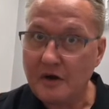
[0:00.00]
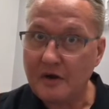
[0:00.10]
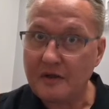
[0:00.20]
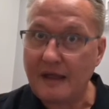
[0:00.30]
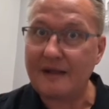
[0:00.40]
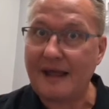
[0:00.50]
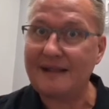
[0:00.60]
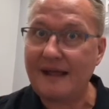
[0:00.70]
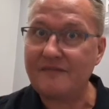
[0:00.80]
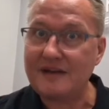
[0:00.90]
that
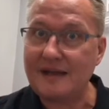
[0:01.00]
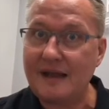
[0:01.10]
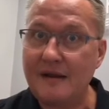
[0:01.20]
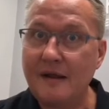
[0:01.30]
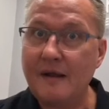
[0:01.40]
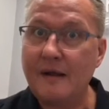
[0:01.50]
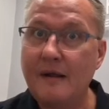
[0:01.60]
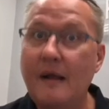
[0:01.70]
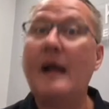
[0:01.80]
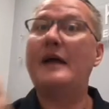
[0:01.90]
left knee in,
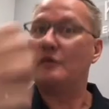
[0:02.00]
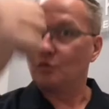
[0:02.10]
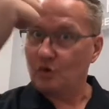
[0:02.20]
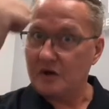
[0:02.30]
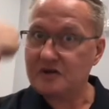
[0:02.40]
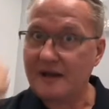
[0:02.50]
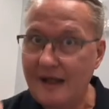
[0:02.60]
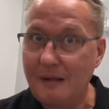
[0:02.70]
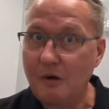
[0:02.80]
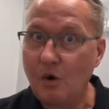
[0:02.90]
and crunch that
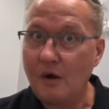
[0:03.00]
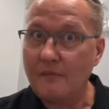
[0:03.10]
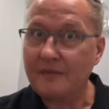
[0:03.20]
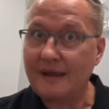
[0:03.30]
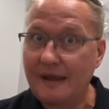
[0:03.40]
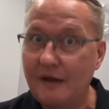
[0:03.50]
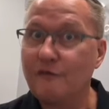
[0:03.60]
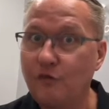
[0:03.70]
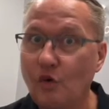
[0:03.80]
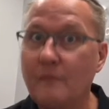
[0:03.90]
elbow in
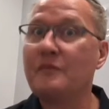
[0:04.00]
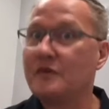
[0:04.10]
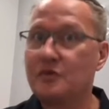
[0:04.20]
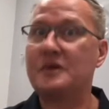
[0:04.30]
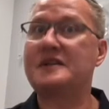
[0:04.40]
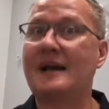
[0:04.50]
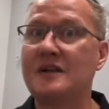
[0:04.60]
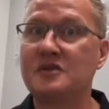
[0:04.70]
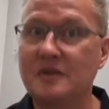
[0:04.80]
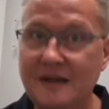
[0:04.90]
for 3
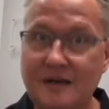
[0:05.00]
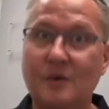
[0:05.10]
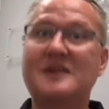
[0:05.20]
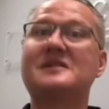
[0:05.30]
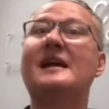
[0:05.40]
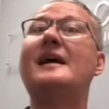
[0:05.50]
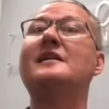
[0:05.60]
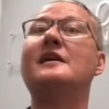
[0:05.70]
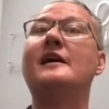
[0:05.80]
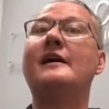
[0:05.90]
seconds. So then you
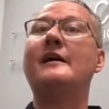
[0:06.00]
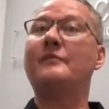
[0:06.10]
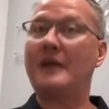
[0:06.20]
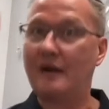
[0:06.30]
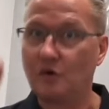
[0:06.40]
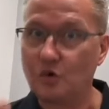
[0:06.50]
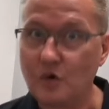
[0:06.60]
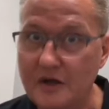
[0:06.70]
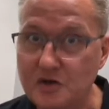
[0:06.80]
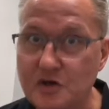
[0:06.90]
extend and
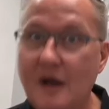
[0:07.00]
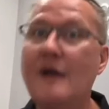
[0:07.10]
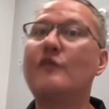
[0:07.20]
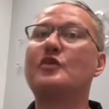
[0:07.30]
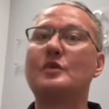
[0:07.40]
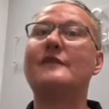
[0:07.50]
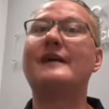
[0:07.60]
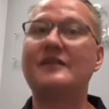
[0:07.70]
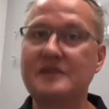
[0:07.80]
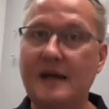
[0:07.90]
crunch for 3 to
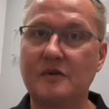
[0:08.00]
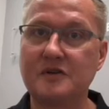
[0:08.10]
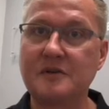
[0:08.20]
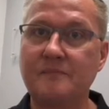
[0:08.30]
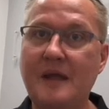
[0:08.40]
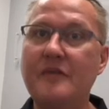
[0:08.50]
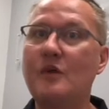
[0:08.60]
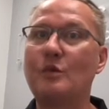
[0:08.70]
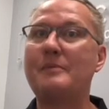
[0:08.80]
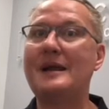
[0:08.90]
5 cycles, and then
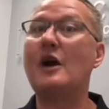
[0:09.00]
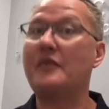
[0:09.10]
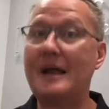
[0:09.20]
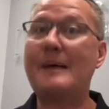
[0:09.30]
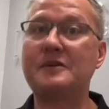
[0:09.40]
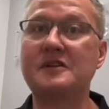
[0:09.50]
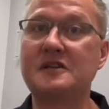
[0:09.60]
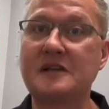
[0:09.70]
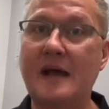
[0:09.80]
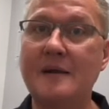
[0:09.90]
repeat on the opposite
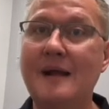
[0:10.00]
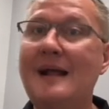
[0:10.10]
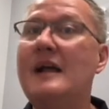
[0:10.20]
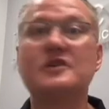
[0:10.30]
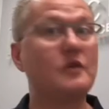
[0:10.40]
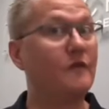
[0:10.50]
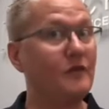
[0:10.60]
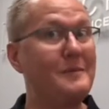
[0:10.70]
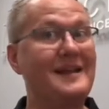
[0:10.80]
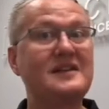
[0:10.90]
side. So for
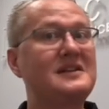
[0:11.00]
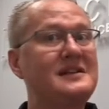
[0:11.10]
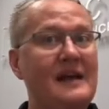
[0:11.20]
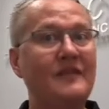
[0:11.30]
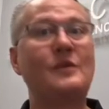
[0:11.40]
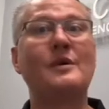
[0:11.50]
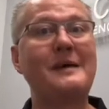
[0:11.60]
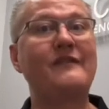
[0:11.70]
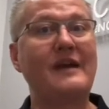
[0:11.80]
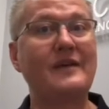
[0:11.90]
me, this is definitely one of my
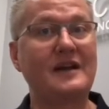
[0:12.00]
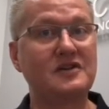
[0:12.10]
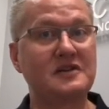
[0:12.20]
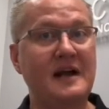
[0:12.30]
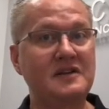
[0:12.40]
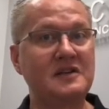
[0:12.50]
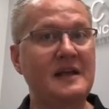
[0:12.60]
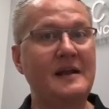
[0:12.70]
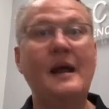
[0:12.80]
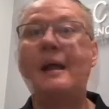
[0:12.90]
favorite exercises,
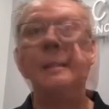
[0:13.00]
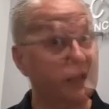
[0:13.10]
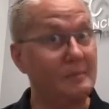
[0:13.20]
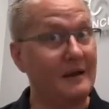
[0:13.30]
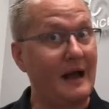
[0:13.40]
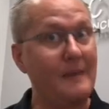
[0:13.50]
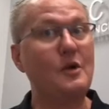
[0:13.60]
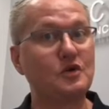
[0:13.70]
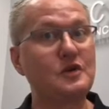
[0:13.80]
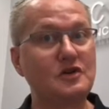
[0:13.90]
and believe me, I am no
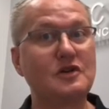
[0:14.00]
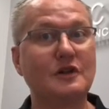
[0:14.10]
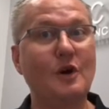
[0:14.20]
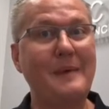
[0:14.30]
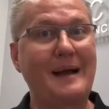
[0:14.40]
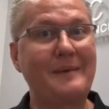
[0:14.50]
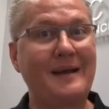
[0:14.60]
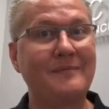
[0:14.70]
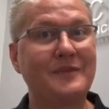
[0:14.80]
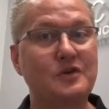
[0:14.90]
stranger to low back pain.
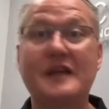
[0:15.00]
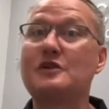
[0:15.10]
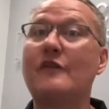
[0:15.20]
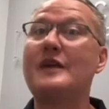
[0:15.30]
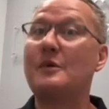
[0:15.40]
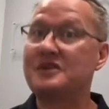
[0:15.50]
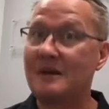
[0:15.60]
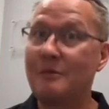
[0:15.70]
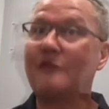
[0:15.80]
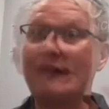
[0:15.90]
So that's all for now. We'll see you in
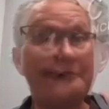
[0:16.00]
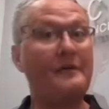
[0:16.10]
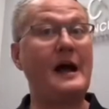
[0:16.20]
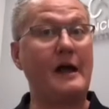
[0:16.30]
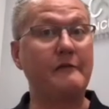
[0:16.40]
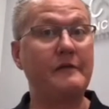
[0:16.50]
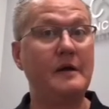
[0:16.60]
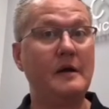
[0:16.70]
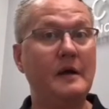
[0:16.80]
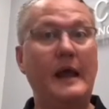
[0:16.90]
part 5.
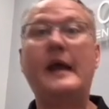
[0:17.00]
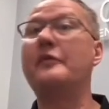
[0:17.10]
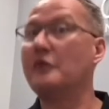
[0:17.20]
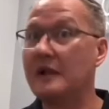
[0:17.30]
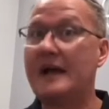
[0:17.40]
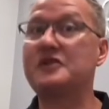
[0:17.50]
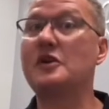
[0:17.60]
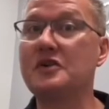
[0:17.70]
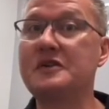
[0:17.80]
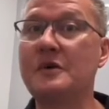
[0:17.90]
And the last in our
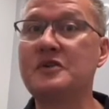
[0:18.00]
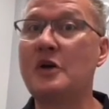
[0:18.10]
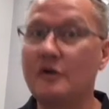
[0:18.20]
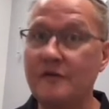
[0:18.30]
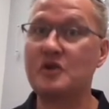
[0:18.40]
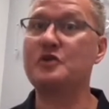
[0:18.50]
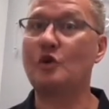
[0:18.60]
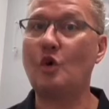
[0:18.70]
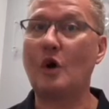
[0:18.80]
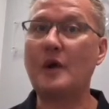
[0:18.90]
series on your functional
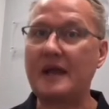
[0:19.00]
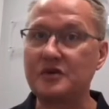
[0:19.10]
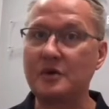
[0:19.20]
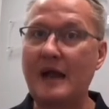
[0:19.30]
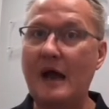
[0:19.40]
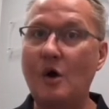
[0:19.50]
core. Okay, so now